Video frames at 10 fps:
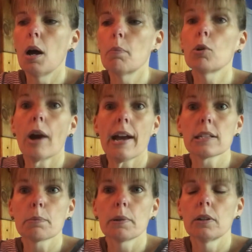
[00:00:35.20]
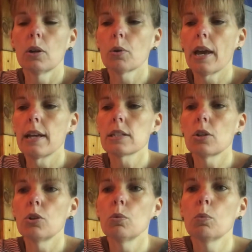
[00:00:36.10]
grasp. Okay, so
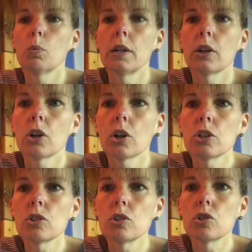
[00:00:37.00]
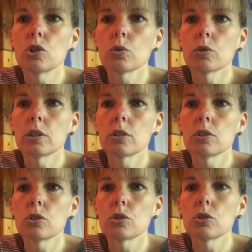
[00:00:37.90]
we encourage the children
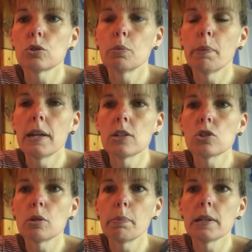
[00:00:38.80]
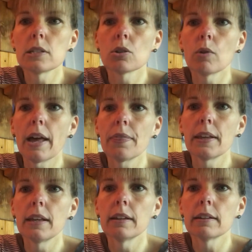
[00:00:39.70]
to pinch the pencil at
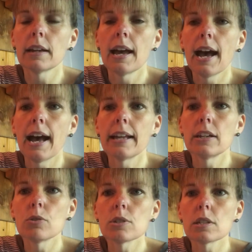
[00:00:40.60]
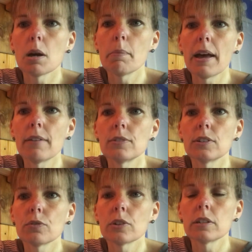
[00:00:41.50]
the end. I know some have
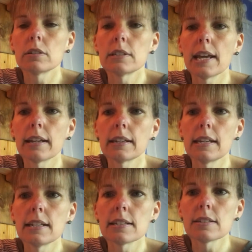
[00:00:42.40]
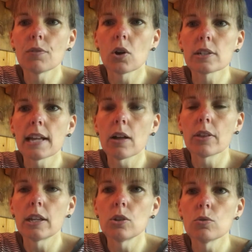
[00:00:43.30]
different techniques as far as how they
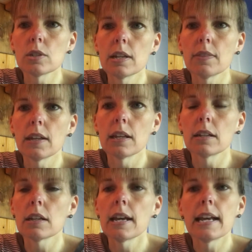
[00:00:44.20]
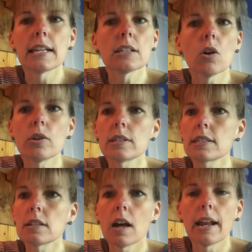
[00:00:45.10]
use it at the end. As long as it's
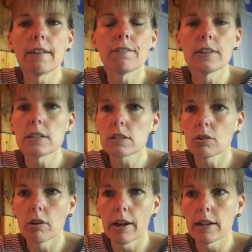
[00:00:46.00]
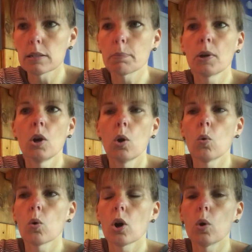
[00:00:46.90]
not a fist grasp
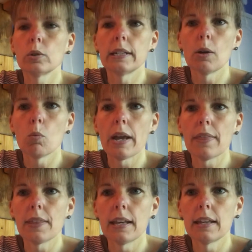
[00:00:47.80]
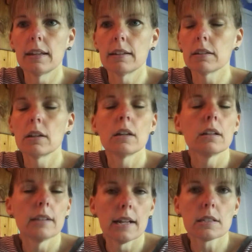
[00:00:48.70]
or holding it way at the end,
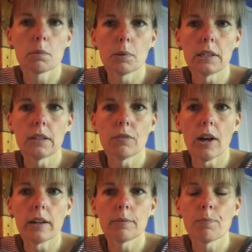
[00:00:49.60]
that's completely fine.